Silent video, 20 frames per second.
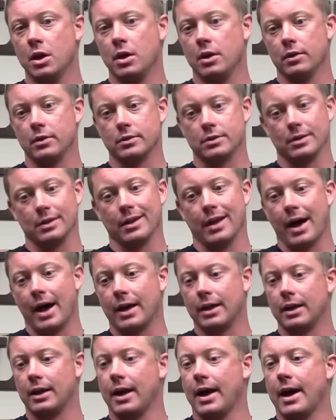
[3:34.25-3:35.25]
There's a lot
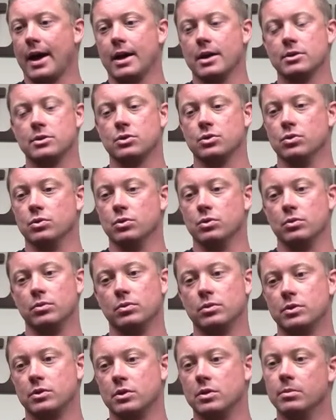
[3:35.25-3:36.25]
of guys who,
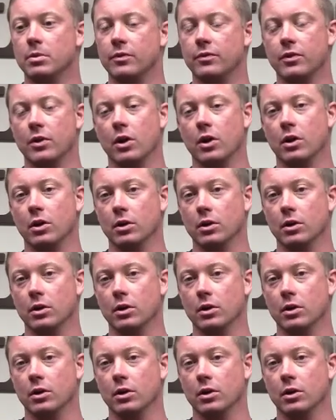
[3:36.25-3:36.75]
to be fair,